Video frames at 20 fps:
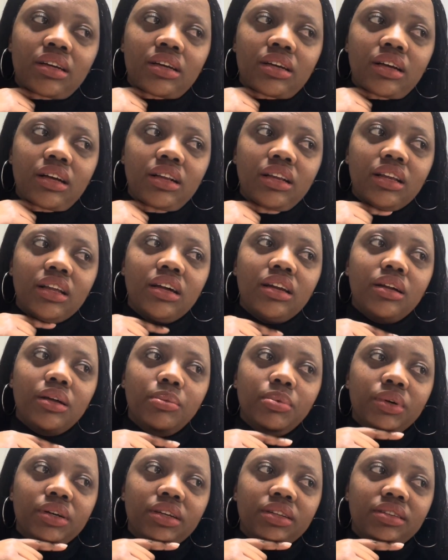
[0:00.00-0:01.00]
a little
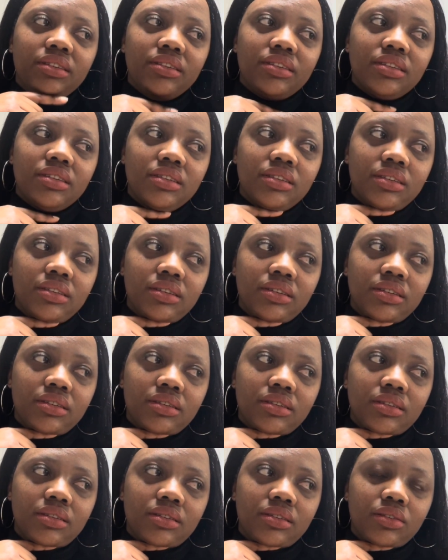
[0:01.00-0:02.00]
bit
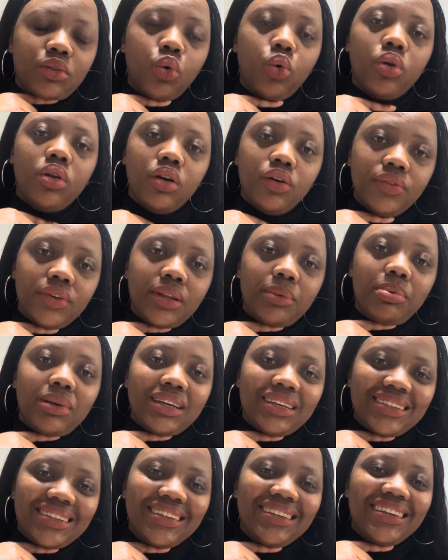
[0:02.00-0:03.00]
all over the
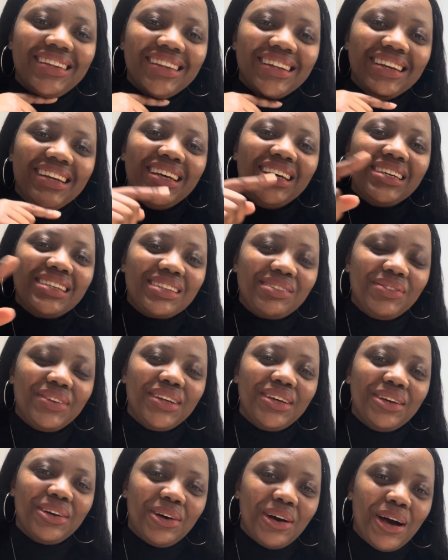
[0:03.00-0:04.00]
place. In the next
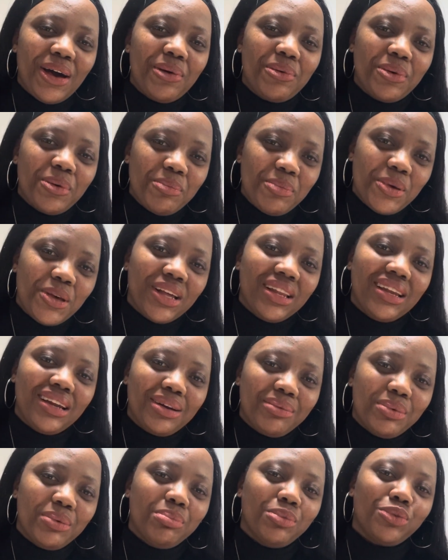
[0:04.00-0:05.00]
video, I will be a
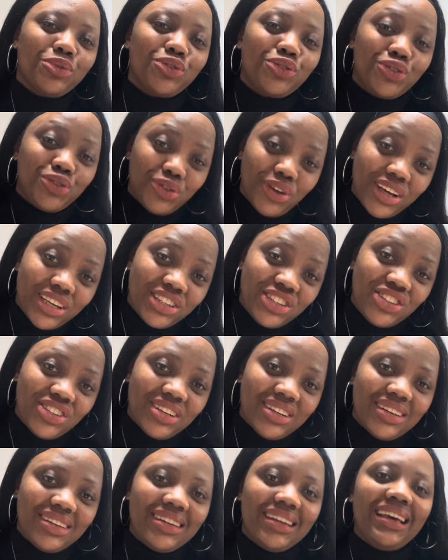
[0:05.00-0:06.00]
little bit more
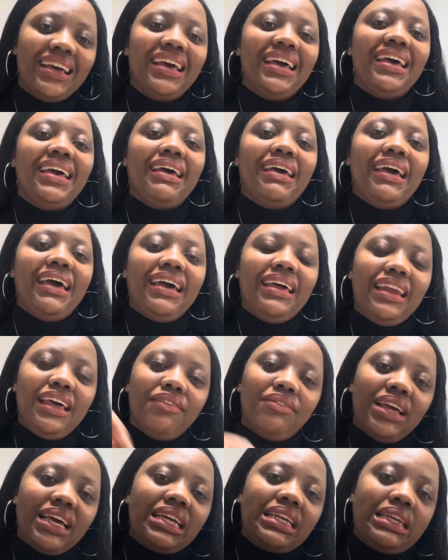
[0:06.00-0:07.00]
structured and have
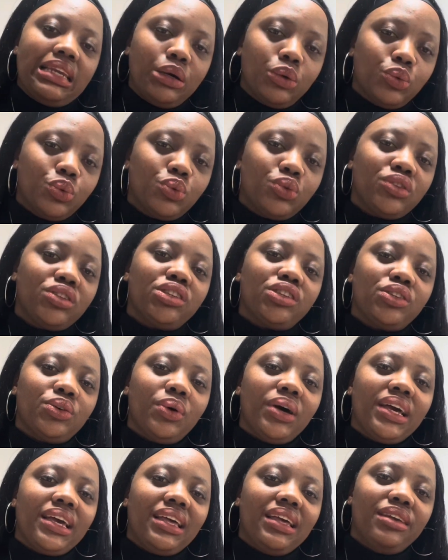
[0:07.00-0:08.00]
like notes, so
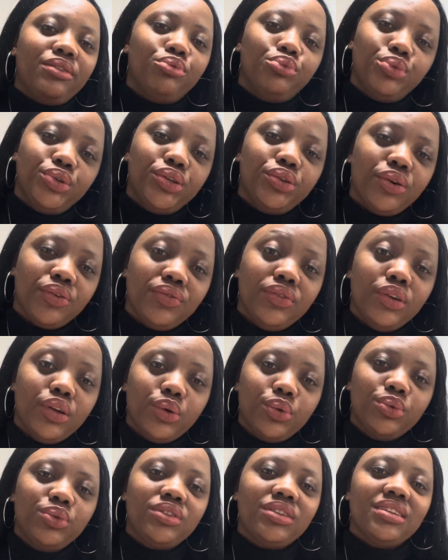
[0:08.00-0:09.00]
I can read off
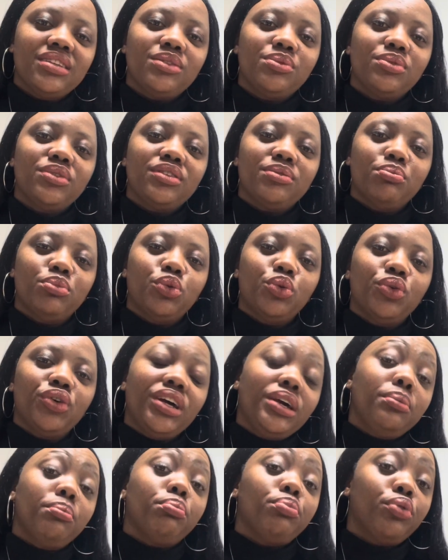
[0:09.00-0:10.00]
notes. This was more
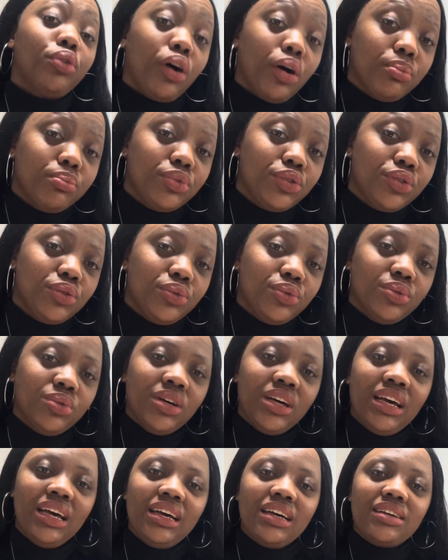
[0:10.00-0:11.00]
impromptu
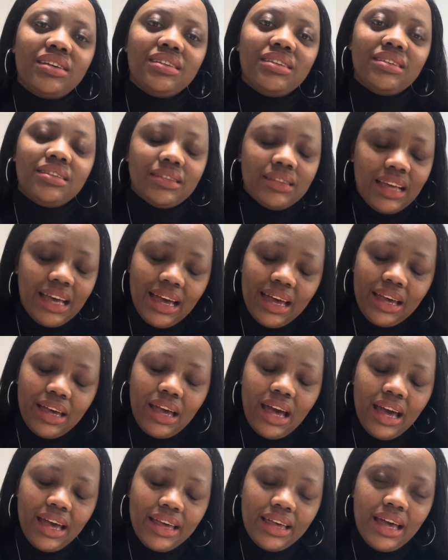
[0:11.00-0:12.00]
because
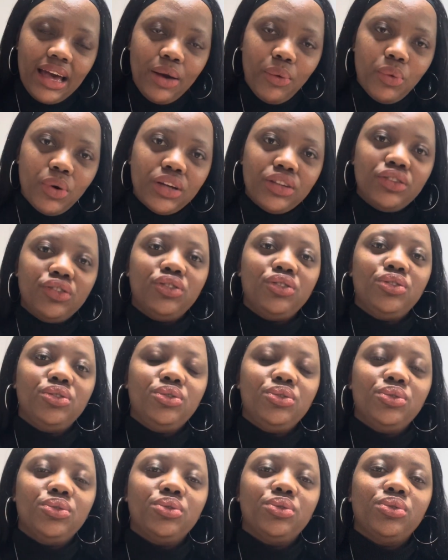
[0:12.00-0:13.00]
I want to